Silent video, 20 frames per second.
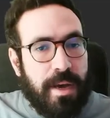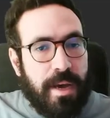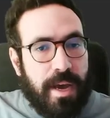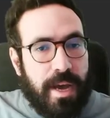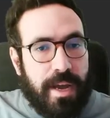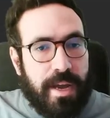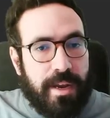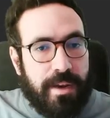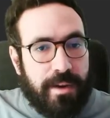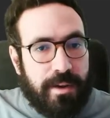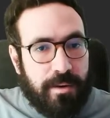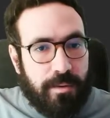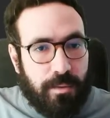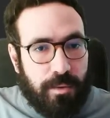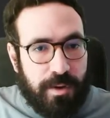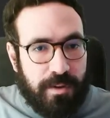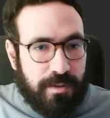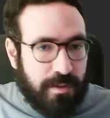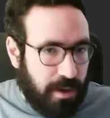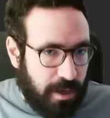and
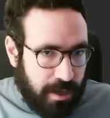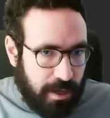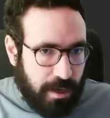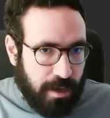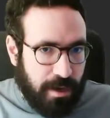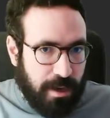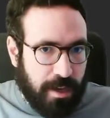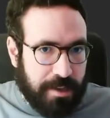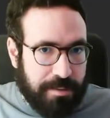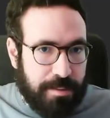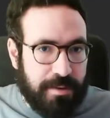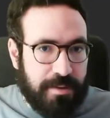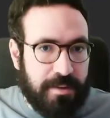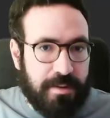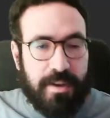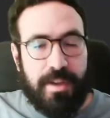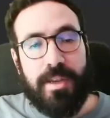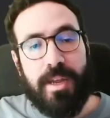we say here explicitly